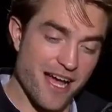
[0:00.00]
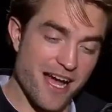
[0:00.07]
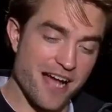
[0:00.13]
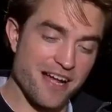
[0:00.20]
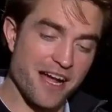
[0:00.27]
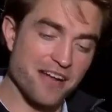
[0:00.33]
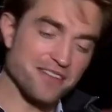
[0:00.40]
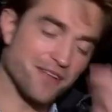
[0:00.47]

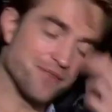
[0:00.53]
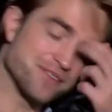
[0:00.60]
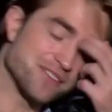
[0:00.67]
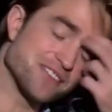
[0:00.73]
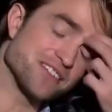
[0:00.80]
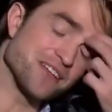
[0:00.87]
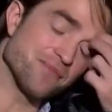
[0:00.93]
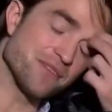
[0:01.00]
I there
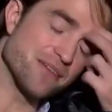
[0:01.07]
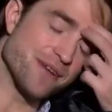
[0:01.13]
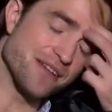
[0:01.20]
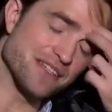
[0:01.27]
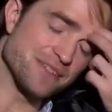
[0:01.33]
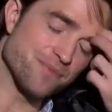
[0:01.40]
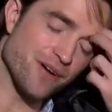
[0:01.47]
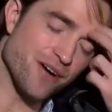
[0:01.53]
was just something
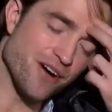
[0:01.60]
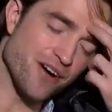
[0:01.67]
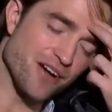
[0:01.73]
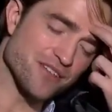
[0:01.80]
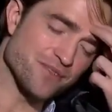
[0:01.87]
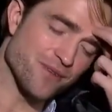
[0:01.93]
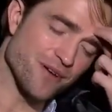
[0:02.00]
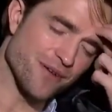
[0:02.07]
about this
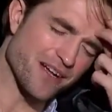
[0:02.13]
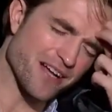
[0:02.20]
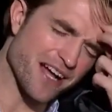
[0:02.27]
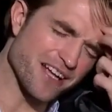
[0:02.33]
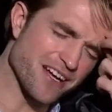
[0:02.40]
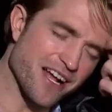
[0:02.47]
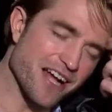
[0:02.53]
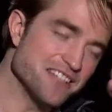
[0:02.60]
part as well.
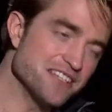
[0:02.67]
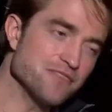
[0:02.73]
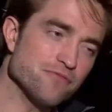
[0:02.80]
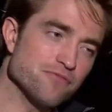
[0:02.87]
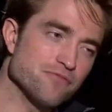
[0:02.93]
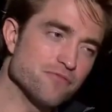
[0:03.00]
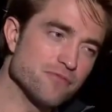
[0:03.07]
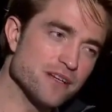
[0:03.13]
I
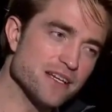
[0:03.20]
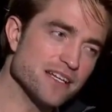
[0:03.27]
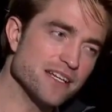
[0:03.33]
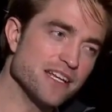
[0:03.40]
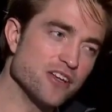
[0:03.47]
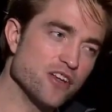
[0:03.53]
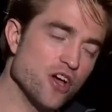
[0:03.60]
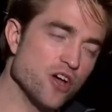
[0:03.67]
didn't
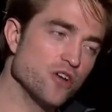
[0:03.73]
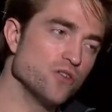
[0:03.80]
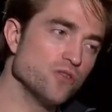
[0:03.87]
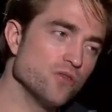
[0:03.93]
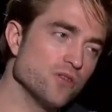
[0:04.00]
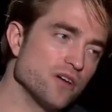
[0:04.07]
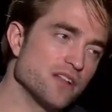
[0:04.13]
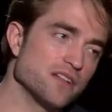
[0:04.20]
really
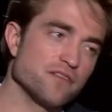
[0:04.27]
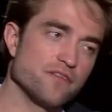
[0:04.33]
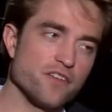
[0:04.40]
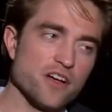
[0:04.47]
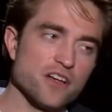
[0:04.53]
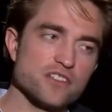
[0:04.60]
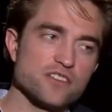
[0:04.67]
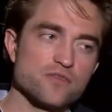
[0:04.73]
know at
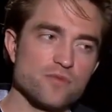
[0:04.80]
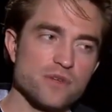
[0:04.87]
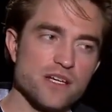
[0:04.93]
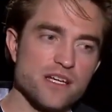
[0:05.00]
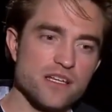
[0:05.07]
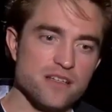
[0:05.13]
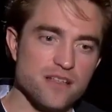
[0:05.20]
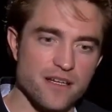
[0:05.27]
first
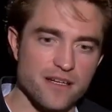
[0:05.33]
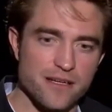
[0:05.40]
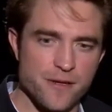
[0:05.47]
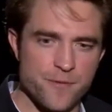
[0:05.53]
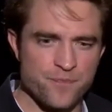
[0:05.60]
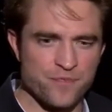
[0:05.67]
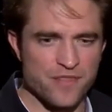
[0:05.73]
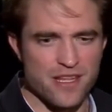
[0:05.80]
read, like,
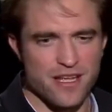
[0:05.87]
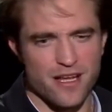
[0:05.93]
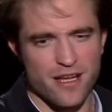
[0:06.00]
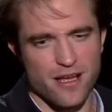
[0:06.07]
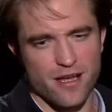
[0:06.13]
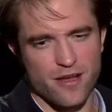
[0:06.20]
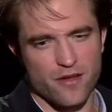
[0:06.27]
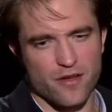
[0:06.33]

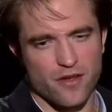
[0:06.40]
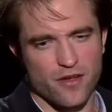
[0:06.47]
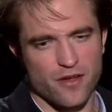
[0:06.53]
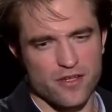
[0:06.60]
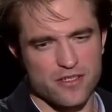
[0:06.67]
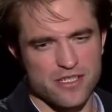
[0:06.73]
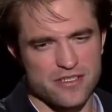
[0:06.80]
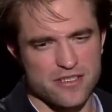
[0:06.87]

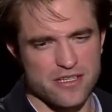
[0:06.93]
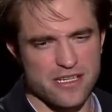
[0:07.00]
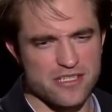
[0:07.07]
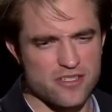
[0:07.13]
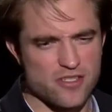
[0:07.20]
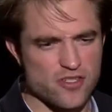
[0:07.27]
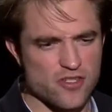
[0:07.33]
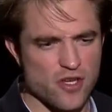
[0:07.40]
because
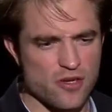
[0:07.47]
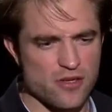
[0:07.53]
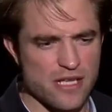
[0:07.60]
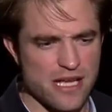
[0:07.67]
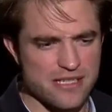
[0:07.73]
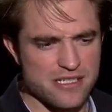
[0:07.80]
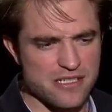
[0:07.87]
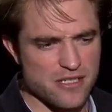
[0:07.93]

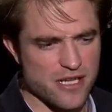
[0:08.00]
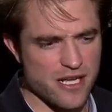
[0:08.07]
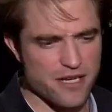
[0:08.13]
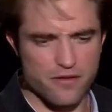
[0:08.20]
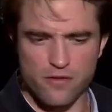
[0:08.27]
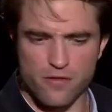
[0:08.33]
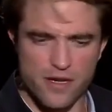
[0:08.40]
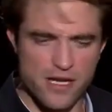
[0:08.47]
it has these
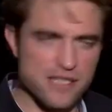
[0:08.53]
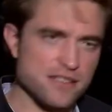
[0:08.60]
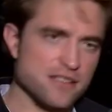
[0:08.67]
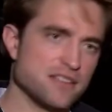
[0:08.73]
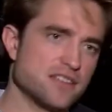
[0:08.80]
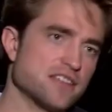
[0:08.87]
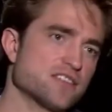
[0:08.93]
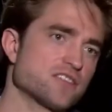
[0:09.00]
kind of
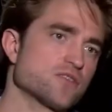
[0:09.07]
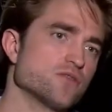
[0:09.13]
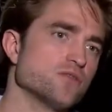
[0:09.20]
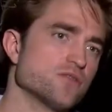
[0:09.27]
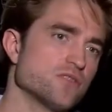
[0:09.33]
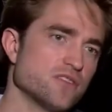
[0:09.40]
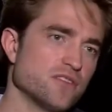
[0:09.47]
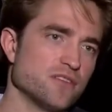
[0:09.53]
crazy
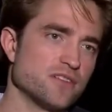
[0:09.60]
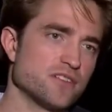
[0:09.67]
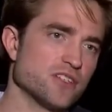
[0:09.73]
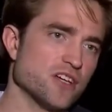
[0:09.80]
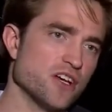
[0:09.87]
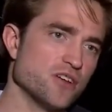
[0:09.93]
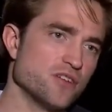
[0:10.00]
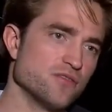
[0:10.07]
discordant
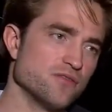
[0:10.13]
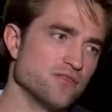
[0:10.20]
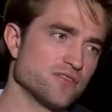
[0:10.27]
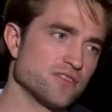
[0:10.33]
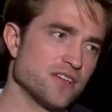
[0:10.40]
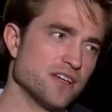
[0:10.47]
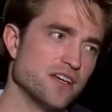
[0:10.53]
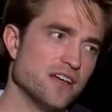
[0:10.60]

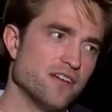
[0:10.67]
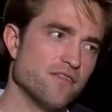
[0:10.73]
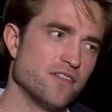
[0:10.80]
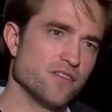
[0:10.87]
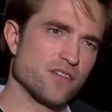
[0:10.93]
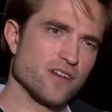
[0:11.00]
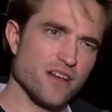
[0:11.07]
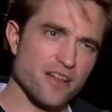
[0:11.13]
tones. Mm-hmm.
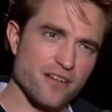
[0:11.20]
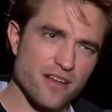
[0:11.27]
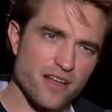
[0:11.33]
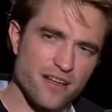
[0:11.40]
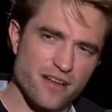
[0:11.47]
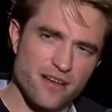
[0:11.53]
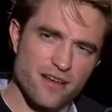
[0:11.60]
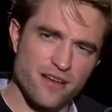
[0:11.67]
But you're kind of
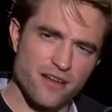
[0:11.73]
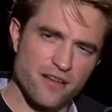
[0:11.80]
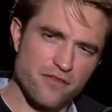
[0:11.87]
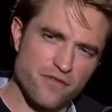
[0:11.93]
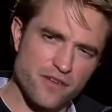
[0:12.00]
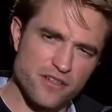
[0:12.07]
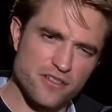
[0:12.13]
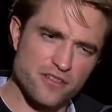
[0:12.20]
like, you
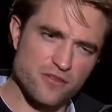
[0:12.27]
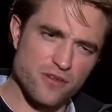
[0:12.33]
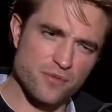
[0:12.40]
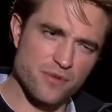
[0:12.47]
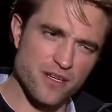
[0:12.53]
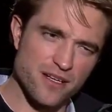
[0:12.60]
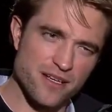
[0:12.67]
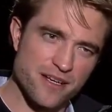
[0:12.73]
finish the
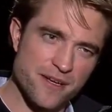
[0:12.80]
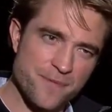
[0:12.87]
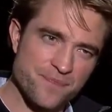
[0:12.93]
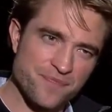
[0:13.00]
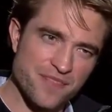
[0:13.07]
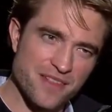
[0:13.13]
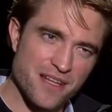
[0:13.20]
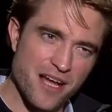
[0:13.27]
script and you're like,
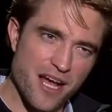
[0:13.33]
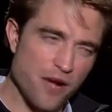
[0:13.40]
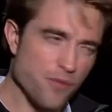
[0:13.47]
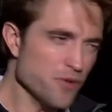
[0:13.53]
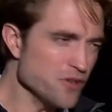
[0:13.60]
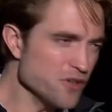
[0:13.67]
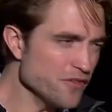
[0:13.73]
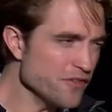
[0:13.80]
I
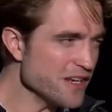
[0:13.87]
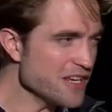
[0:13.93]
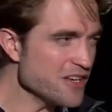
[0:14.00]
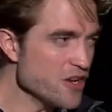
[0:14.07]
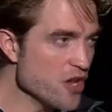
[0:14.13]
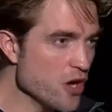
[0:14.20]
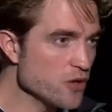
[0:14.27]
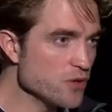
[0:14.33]
wonder if he
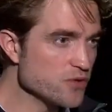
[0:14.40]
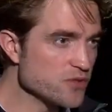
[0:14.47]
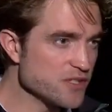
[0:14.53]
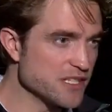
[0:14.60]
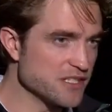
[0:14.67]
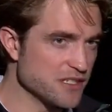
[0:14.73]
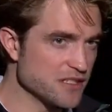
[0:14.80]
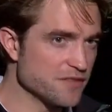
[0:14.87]

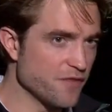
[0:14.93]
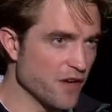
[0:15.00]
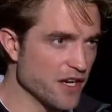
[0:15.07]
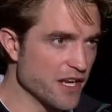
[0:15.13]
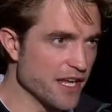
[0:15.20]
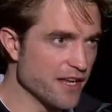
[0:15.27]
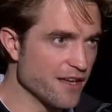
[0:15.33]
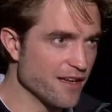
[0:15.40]
knows this is
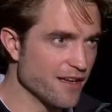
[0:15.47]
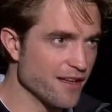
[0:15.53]
funny.